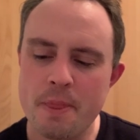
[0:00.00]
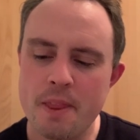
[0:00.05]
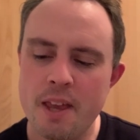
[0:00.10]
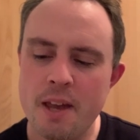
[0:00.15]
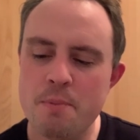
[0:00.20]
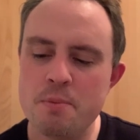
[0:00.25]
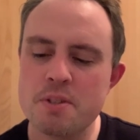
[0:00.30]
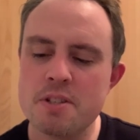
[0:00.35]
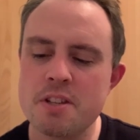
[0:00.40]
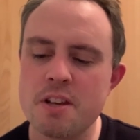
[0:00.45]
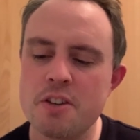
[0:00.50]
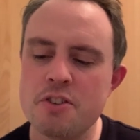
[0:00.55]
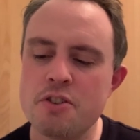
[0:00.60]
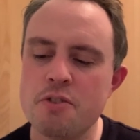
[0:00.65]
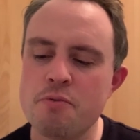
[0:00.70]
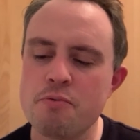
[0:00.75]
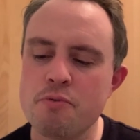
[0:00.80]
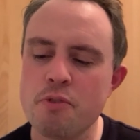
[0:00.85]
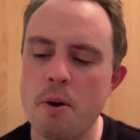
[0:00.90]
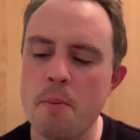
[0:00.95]
It was such
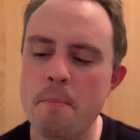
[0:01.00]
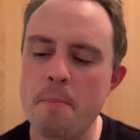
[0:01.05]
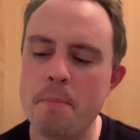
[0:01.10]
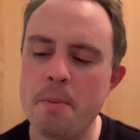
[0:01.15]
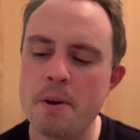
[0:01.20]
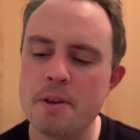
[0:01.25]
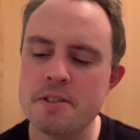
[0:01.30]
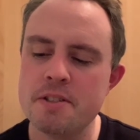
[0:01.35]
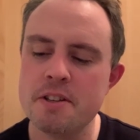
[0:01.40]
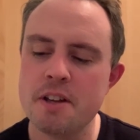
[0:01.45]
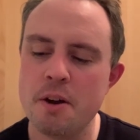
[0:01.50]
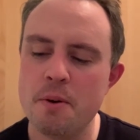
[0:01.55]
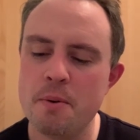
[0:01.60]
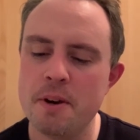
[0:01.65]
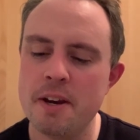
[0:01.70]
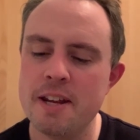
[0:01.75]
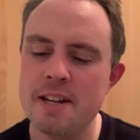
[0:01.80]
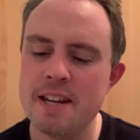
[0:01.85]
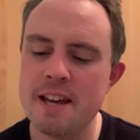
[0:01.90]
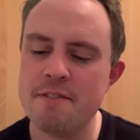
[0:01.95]
a romp as no one
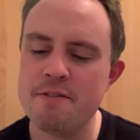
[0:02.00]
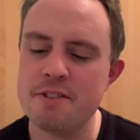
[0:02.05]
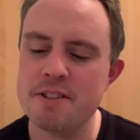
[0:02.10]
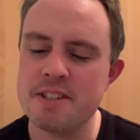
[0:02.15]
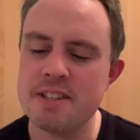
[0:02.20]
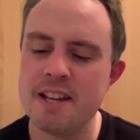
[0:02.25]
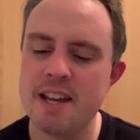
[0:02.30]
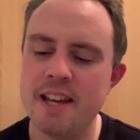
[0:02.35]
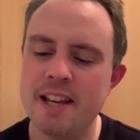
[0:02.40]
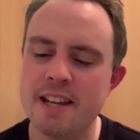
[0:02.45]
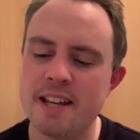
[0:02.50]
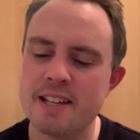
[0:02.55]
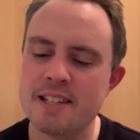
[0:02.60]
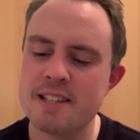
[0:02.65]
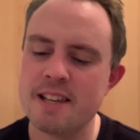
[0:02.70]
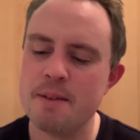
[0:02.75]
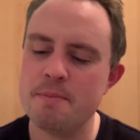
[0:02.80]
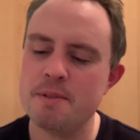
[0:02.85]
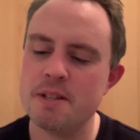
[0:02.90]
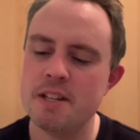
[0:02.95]
had ever seen
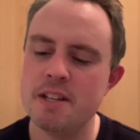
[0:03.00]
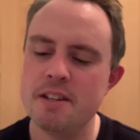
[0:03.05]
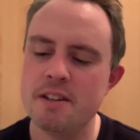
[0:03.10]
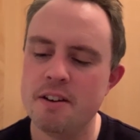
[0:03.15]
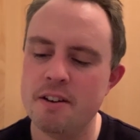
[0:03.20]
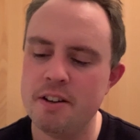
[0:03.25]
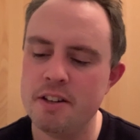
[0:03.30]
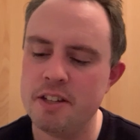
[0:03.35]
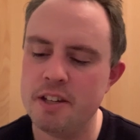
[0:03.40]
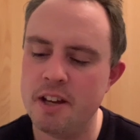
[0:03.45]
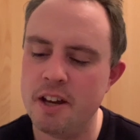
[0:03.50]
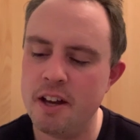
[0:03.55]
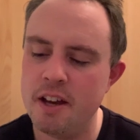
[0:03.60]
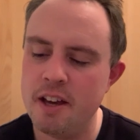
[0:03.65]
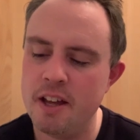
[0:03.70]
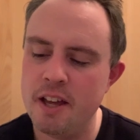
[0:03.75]
except in Narnia,